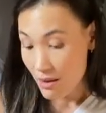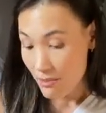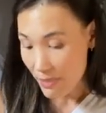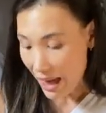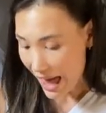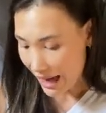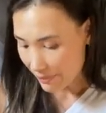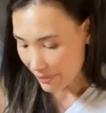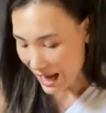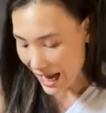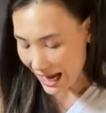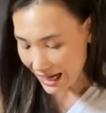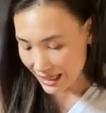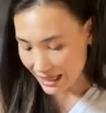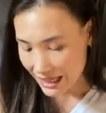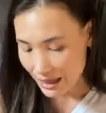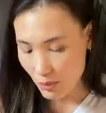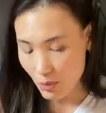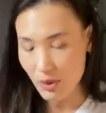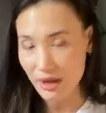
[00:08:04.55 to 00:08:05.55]
backpack
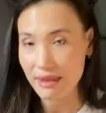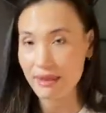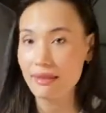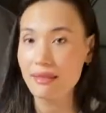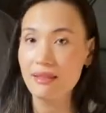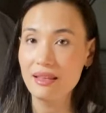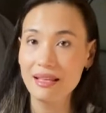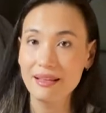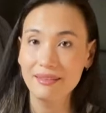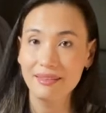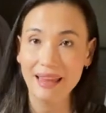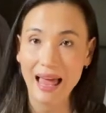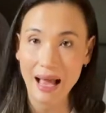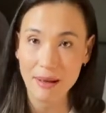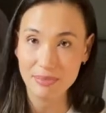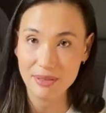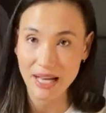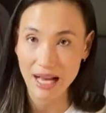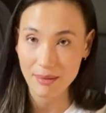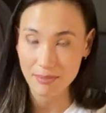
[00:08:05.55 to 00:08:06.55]
with the
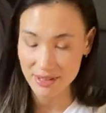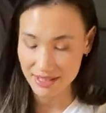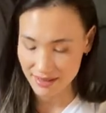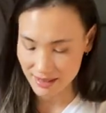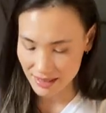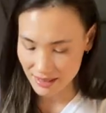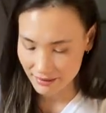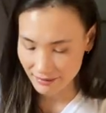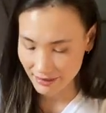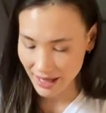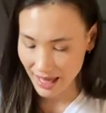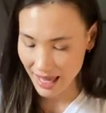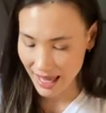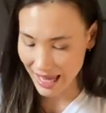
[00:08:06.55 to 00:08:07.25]
laptop sleeve.